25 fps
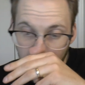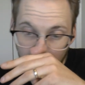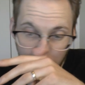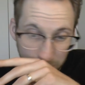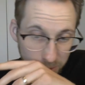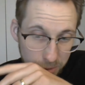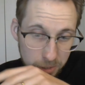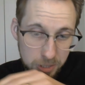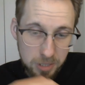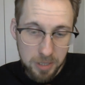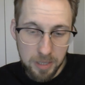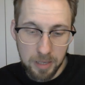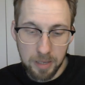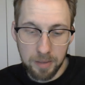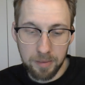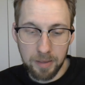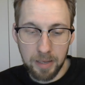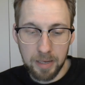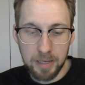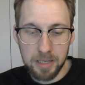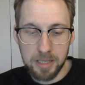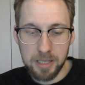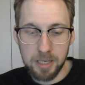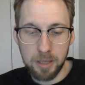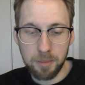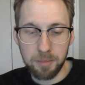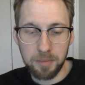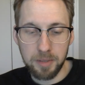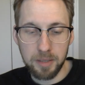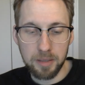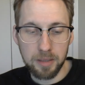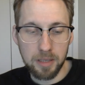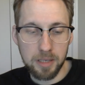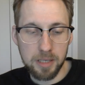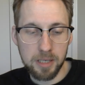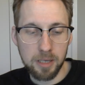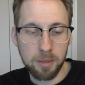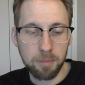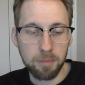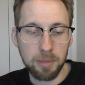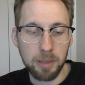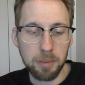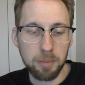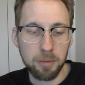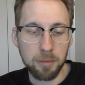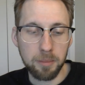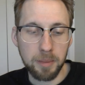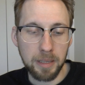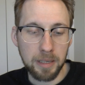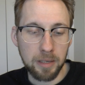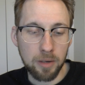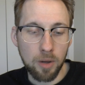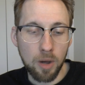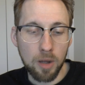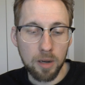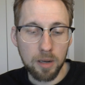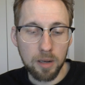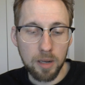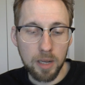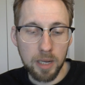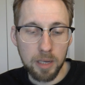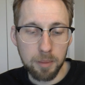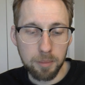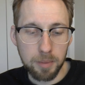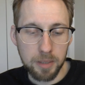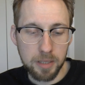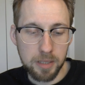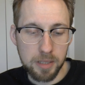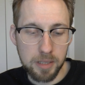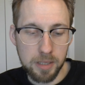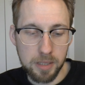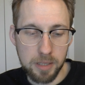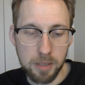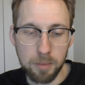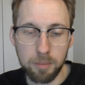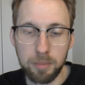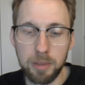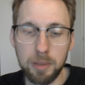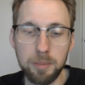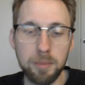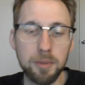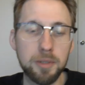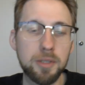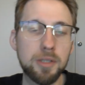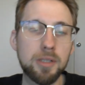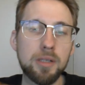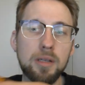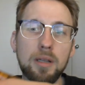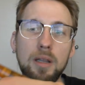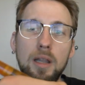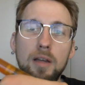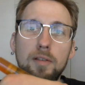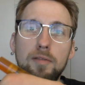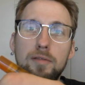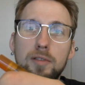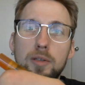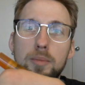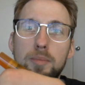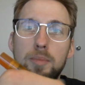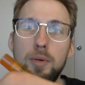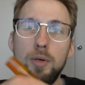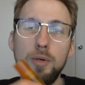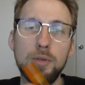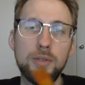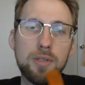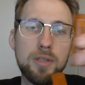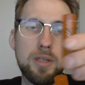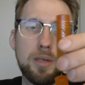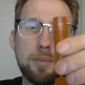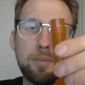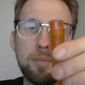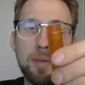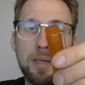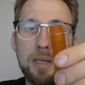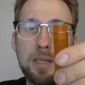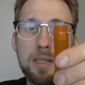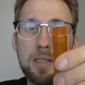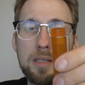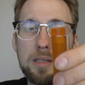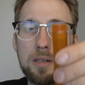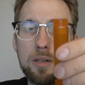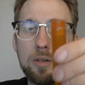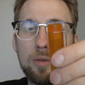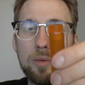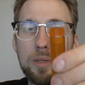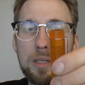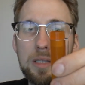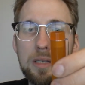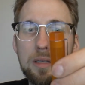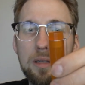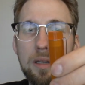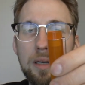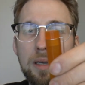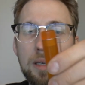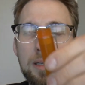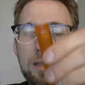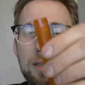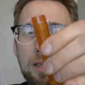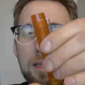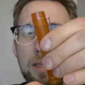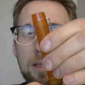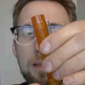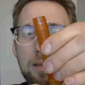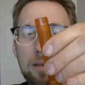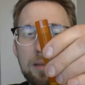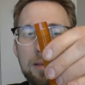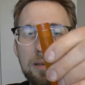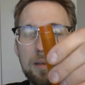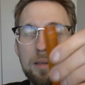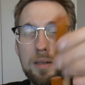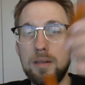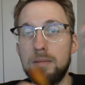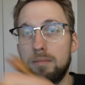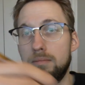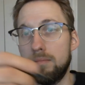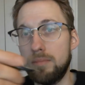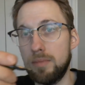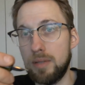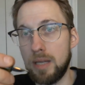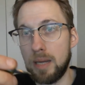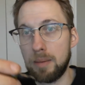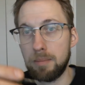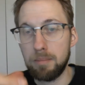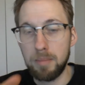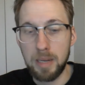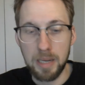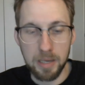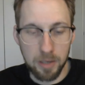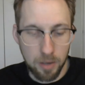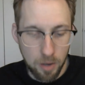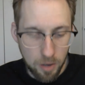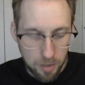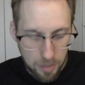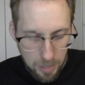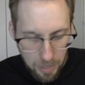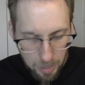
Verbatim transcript: post, and that is something that some people may not like, because some people just love to post their pens and always like that. That may not